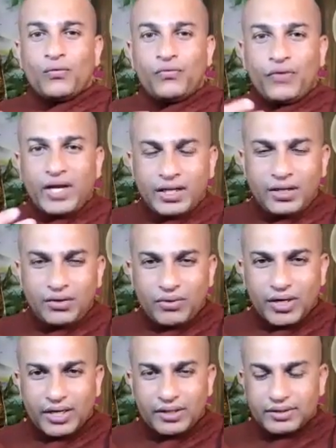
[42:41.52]
when
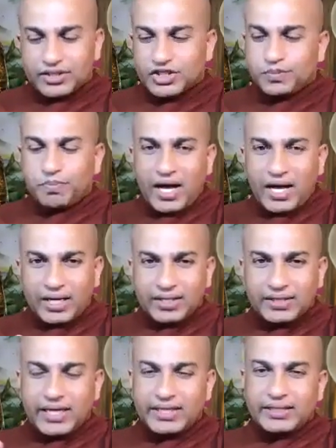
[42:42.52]
your spark
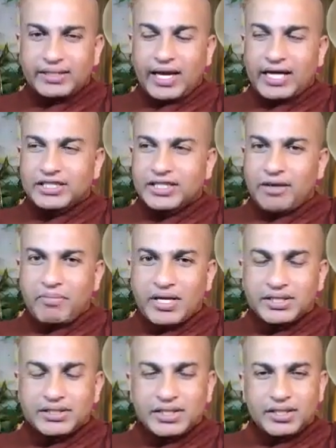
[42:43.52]
that as i
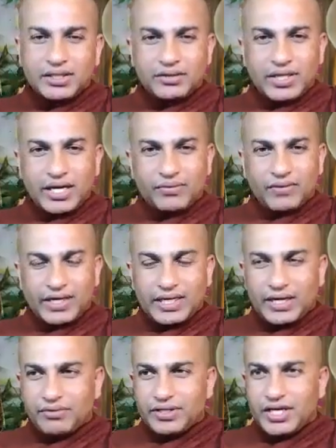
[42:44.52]
mentioned that
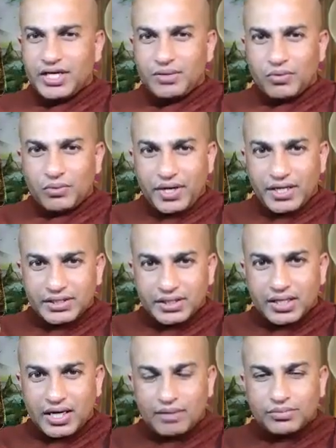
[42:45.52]
whatever the information
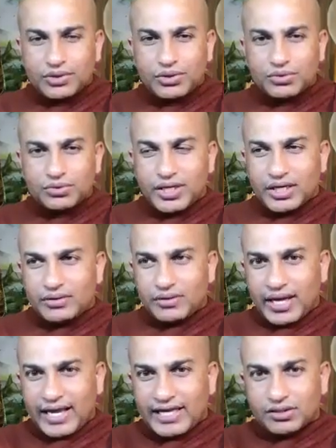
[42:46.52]
come to you that
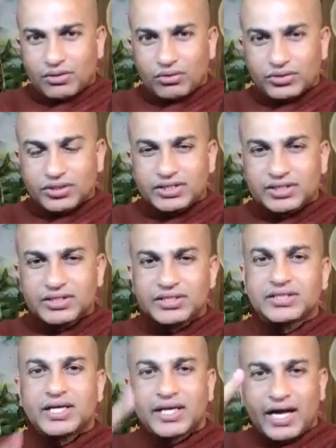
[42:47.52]
as
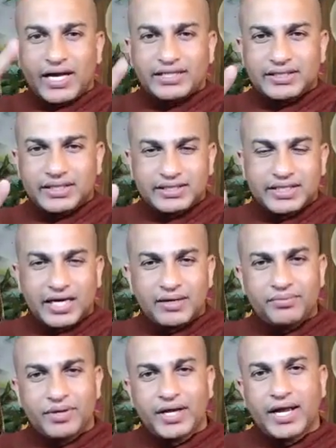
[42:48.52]
consciousness arise
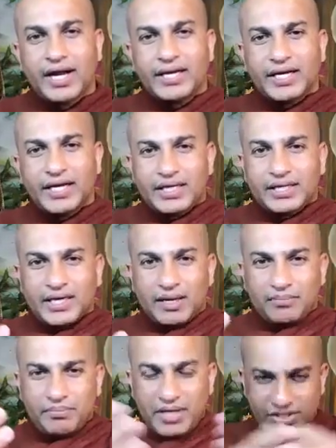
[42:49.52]
itself and it
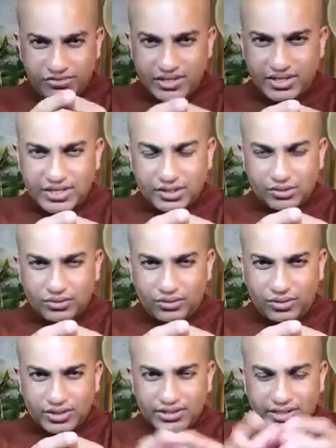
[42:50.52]
come mixed with the
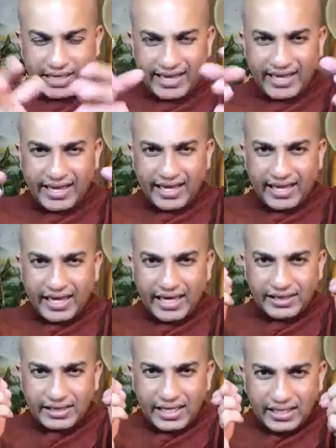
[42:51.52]
thoughts
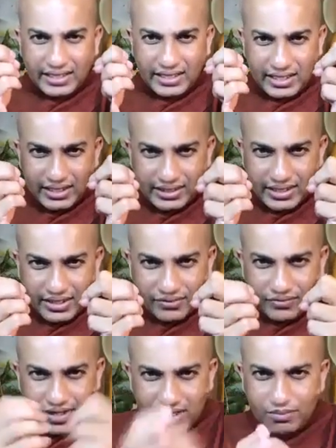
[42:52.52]
and that in that
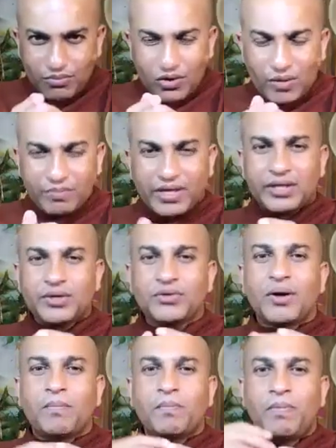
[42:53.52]
very moment
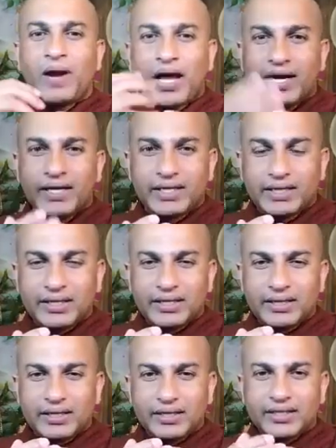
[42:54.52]
your blood
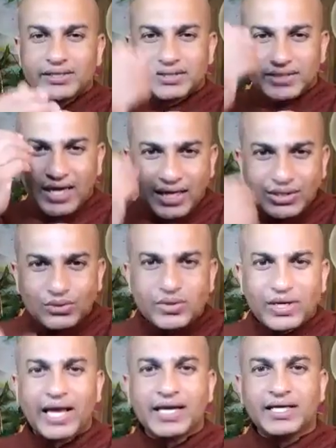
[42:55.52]
start to
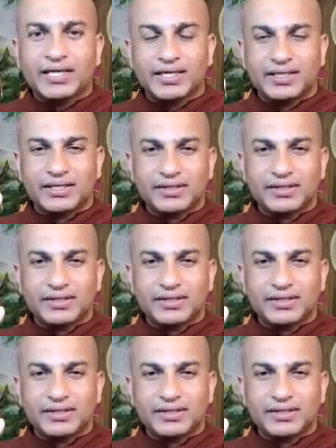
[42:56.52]
carry it